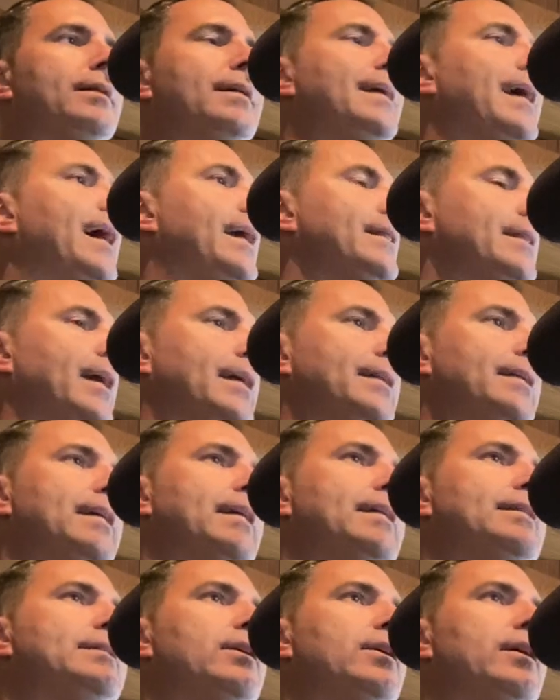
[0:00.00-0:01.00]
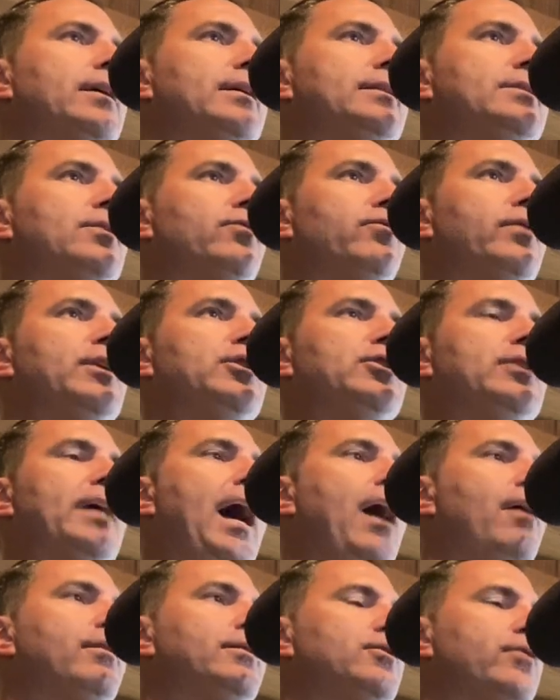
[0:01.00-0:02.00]
I, I, needed to, to reach
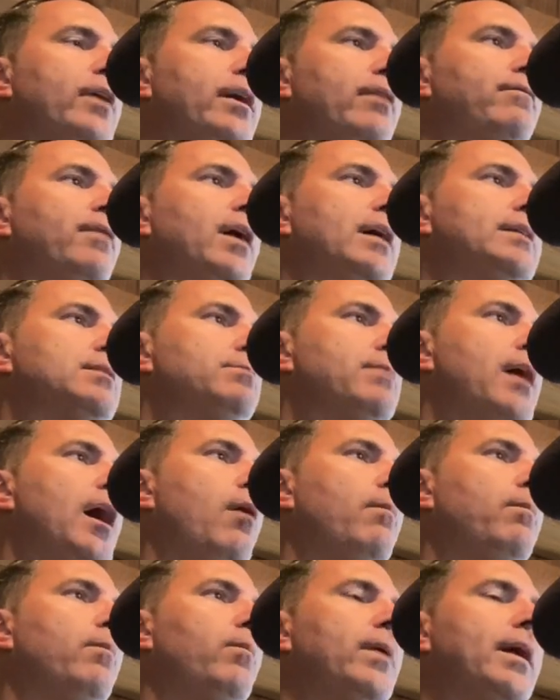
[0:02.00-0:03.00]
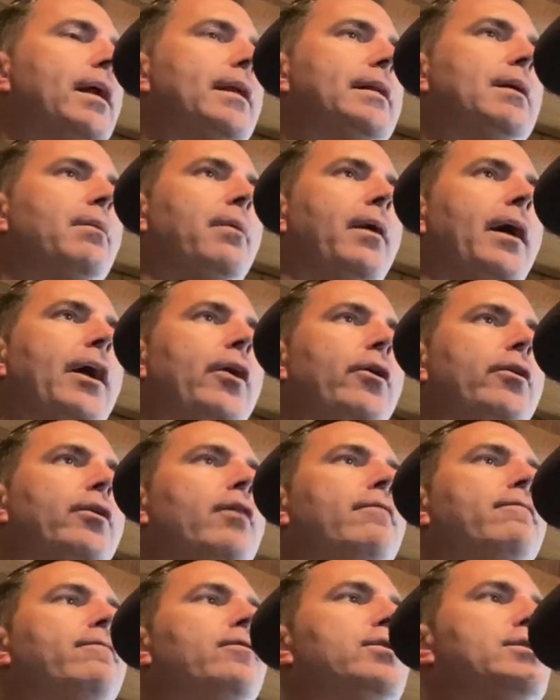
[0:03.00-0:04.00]
out and try to find some help. We ended up hiring our
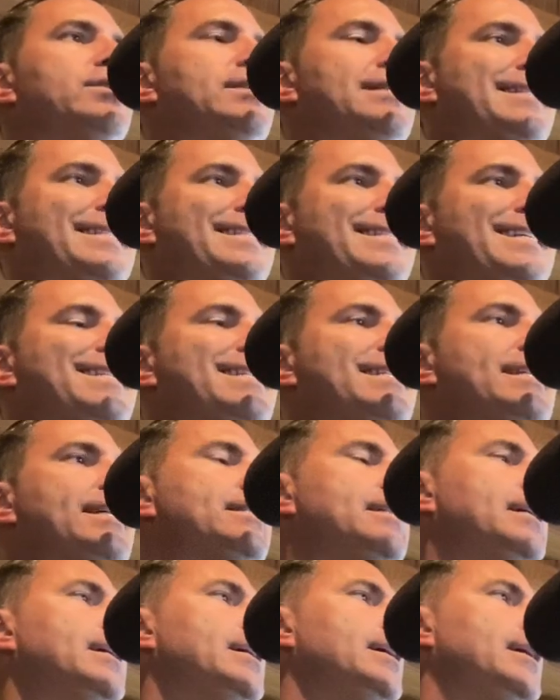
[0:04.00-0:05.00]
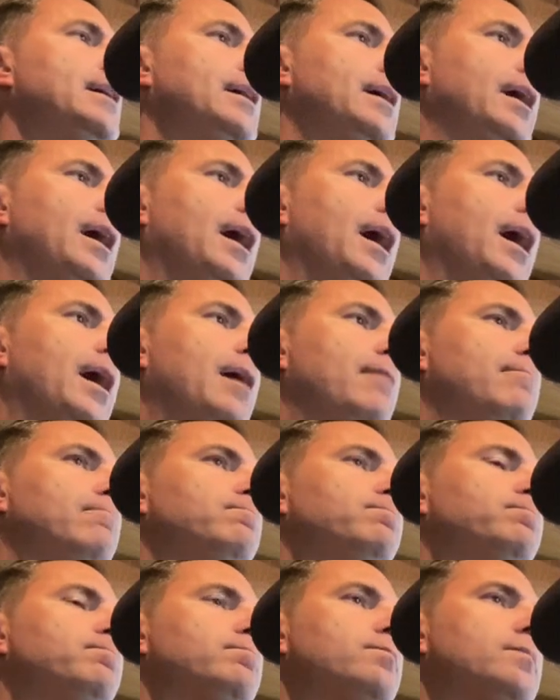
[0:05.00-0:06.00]
first assistant
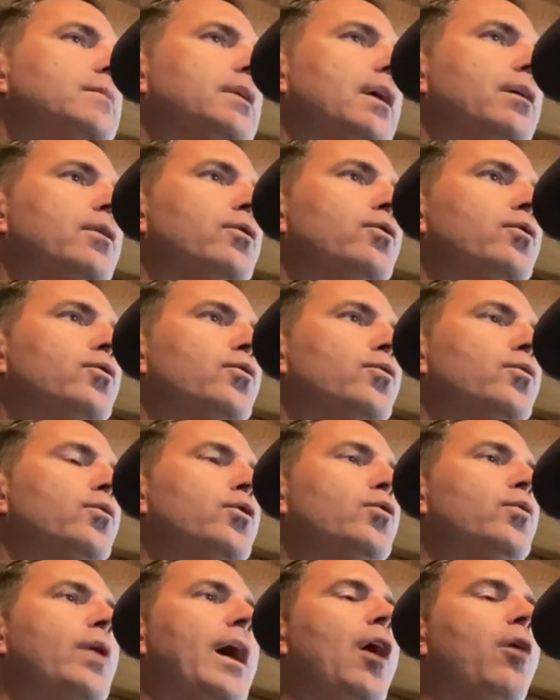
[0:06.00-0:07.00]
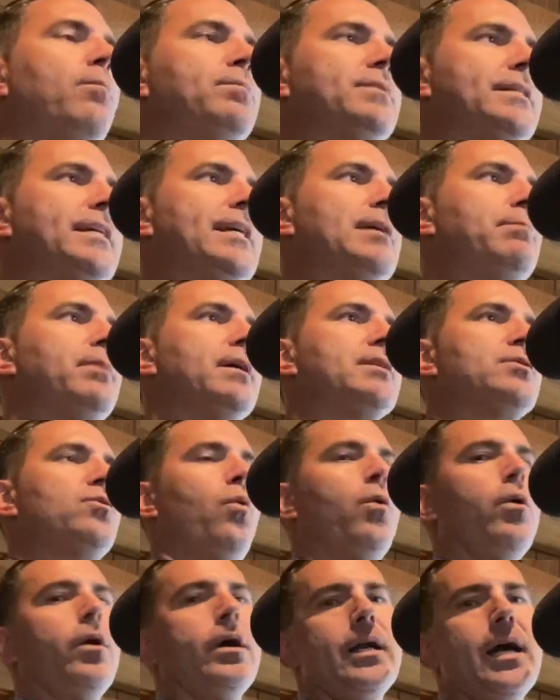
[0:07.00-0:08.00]
um, who, who helped keep us
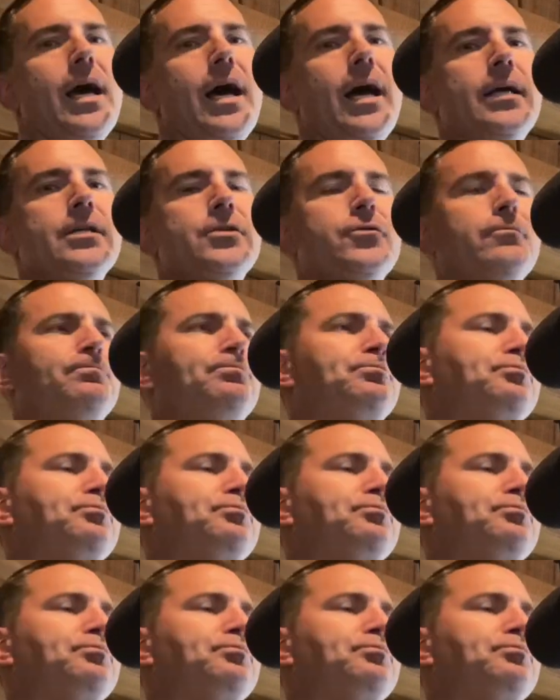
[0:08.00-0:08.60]
organized